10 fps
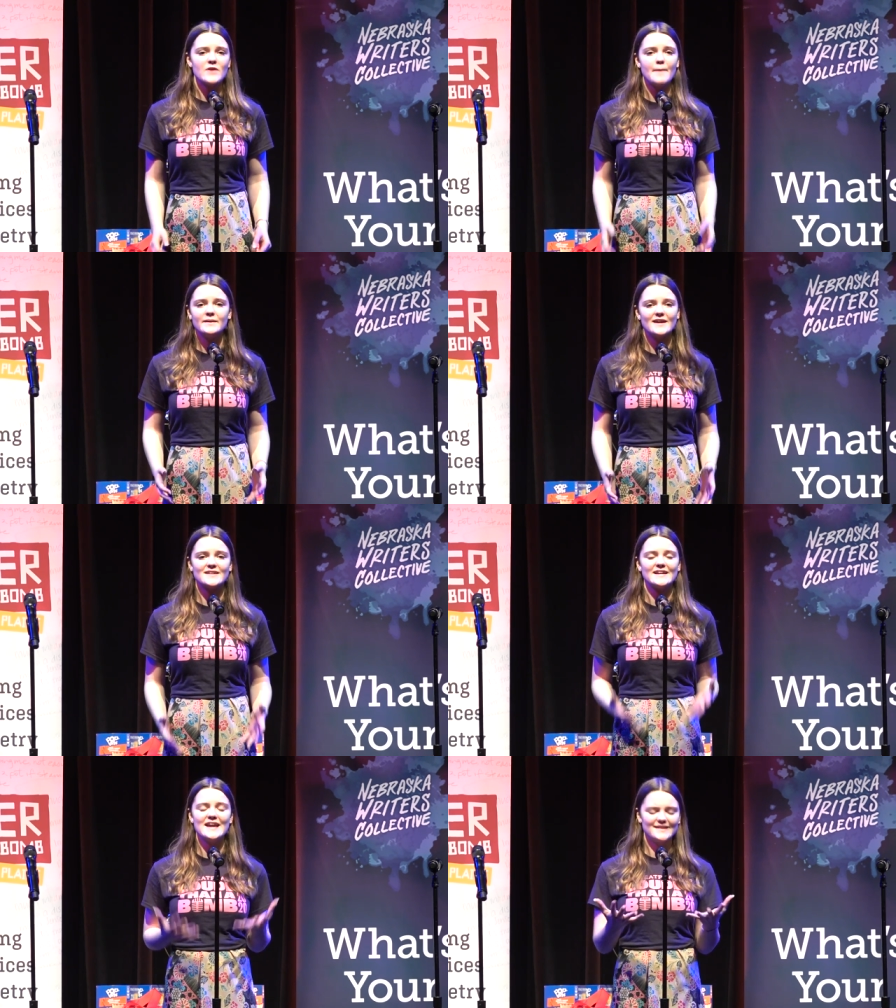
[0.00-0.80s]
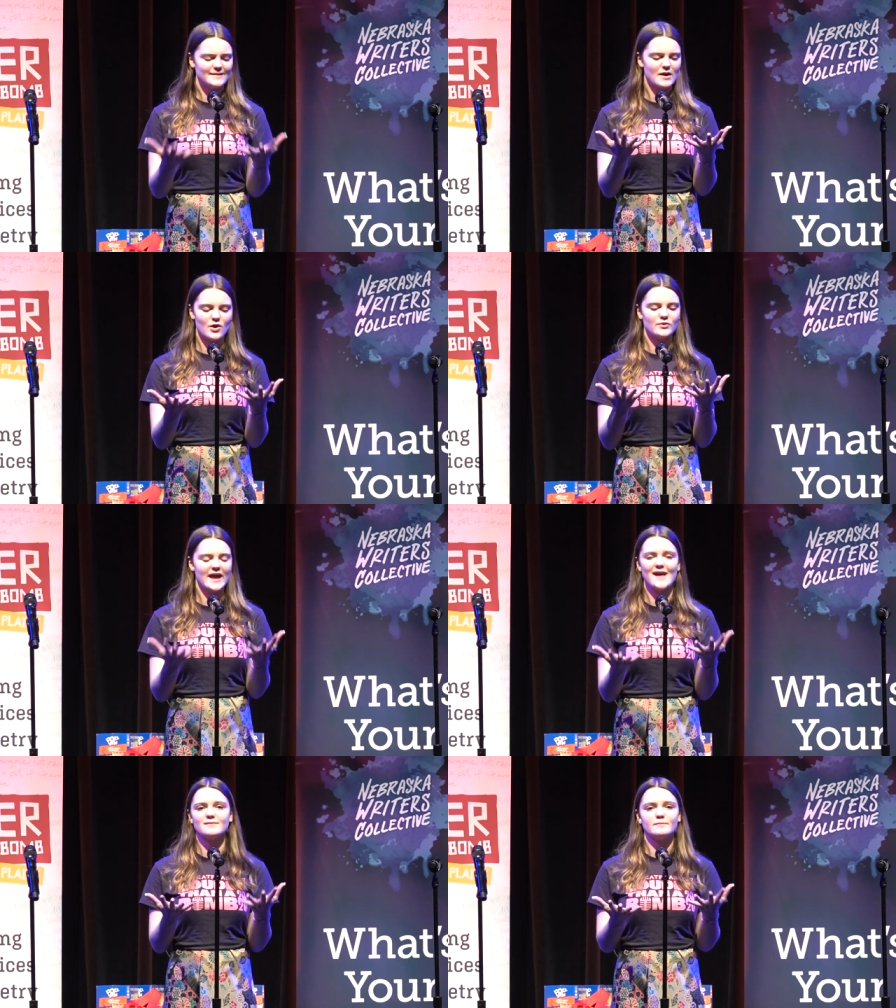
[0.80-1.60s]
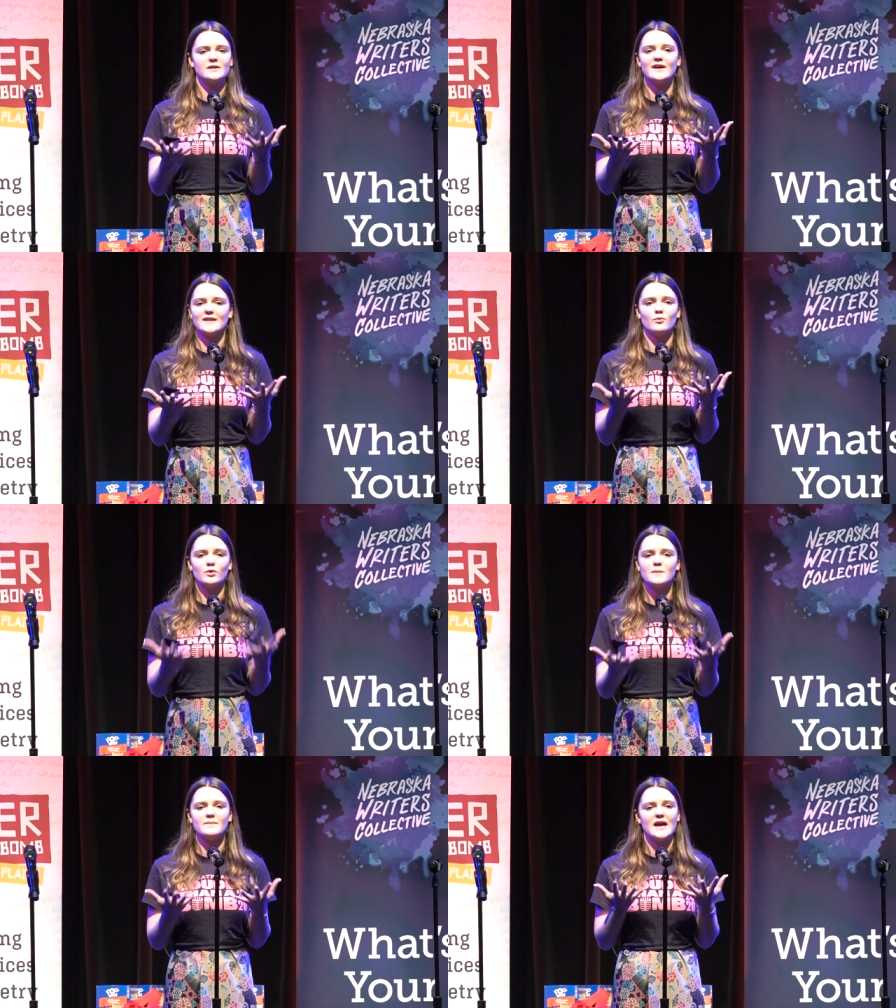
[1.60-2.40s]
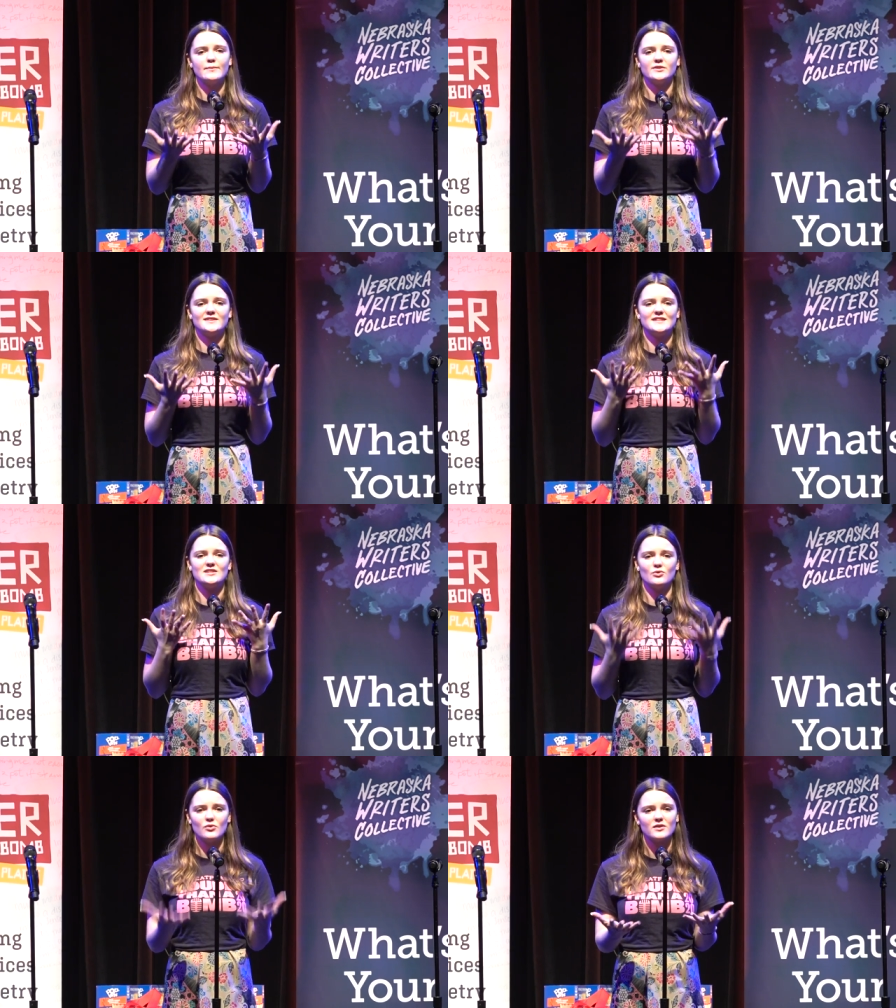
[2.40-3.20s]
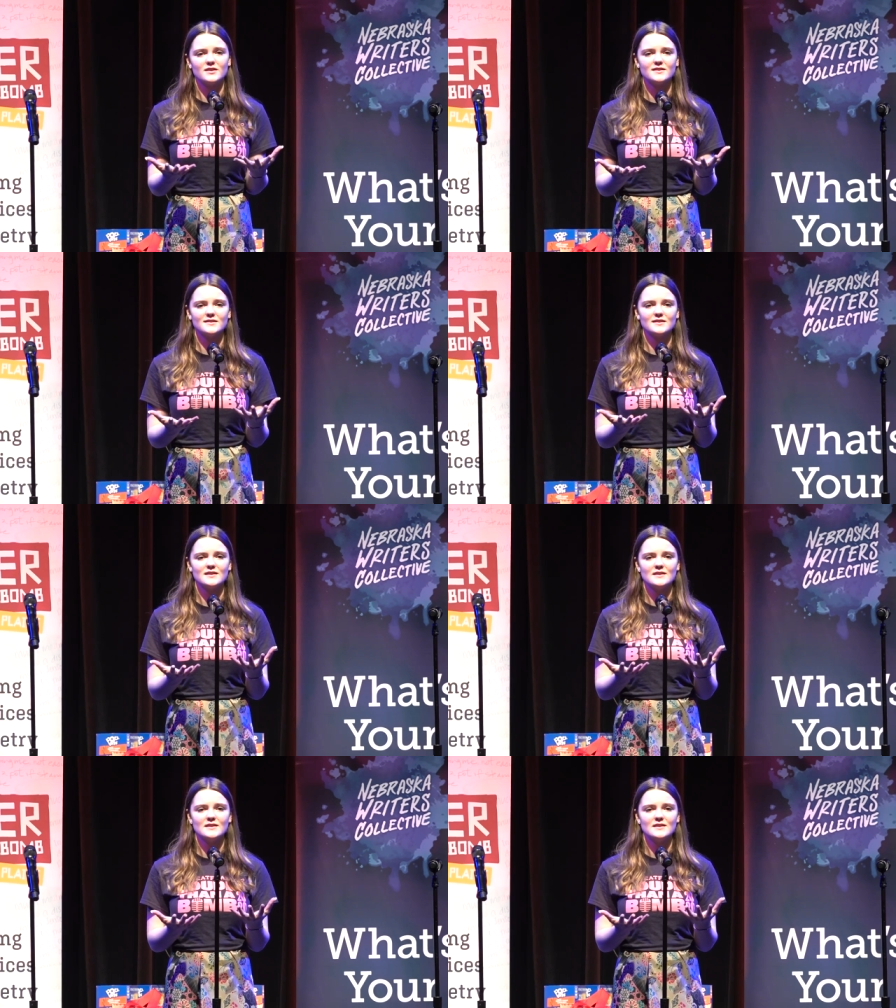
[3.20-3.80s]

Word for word: not because I can't see my own hands, but because I wouldn't be able to see yours.